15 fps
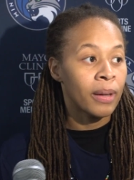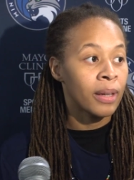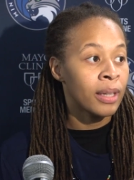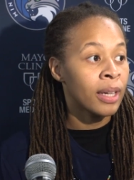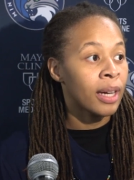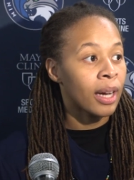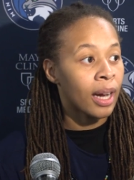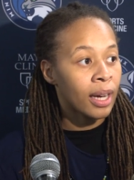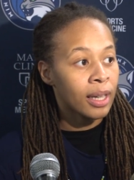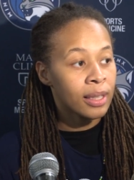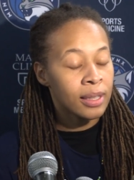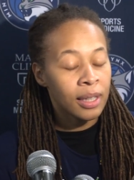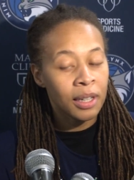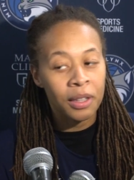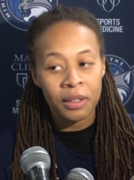Yeah, I
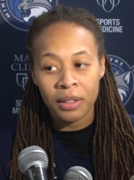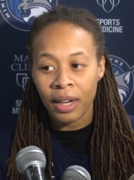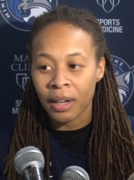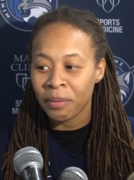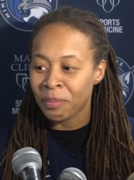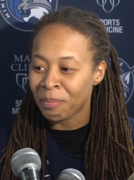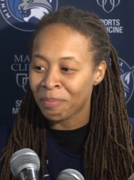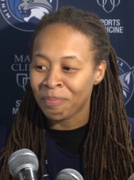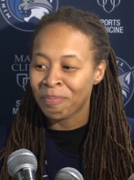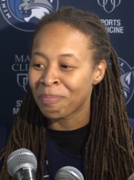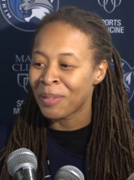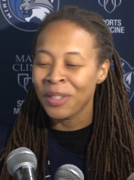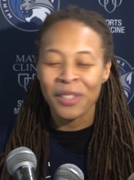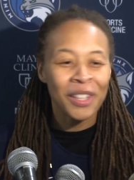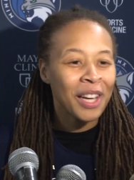could tell. I've
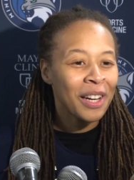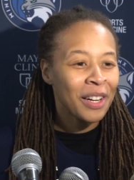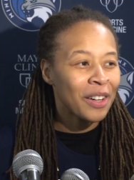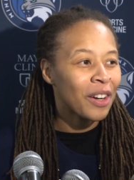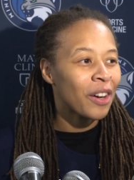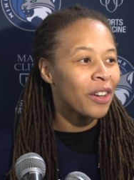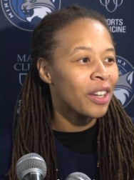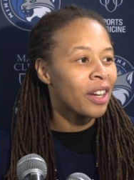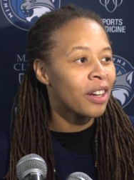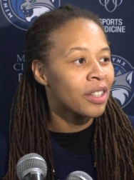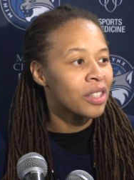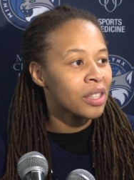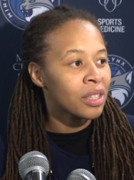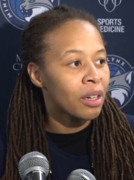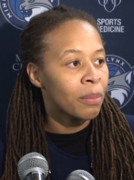been saying it all year,
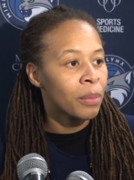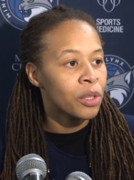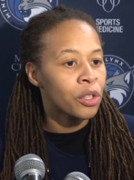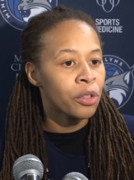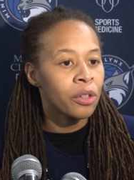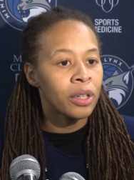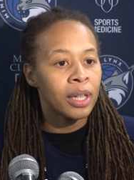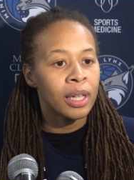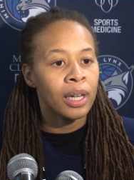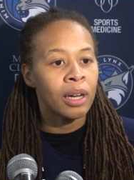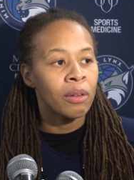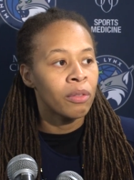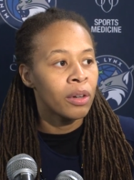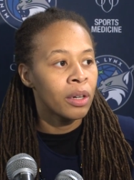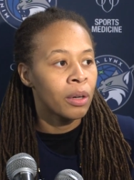just her maturity
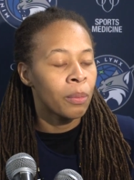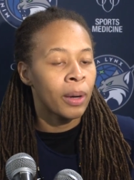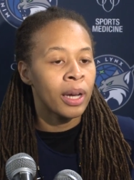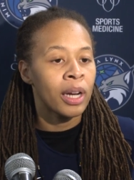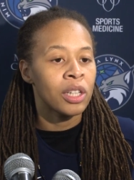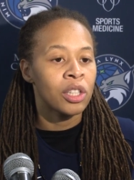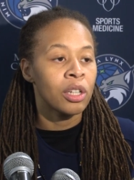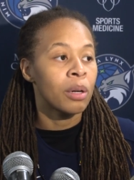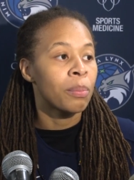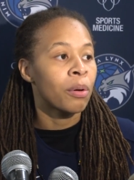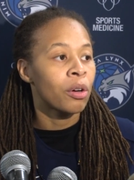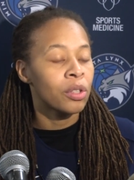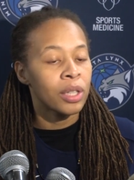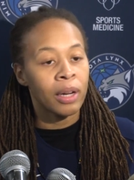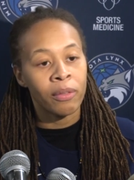level and the way that she
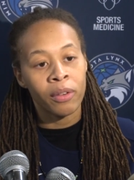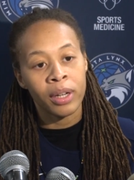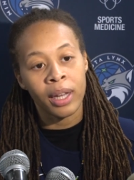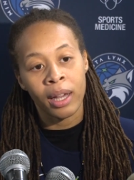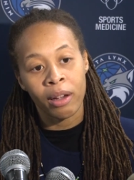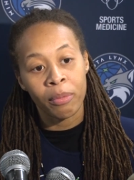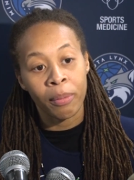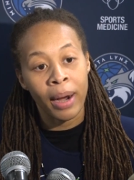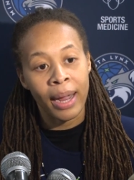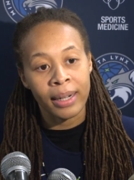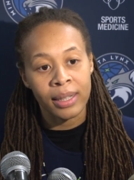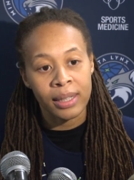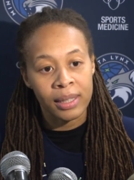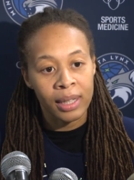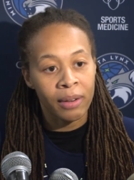approached every day of
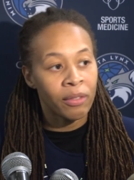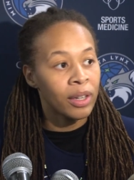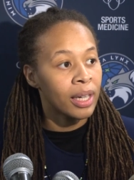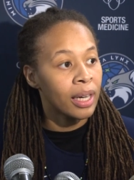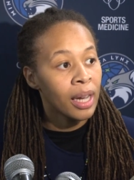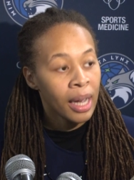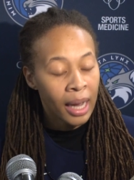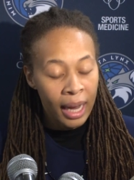practice, every day,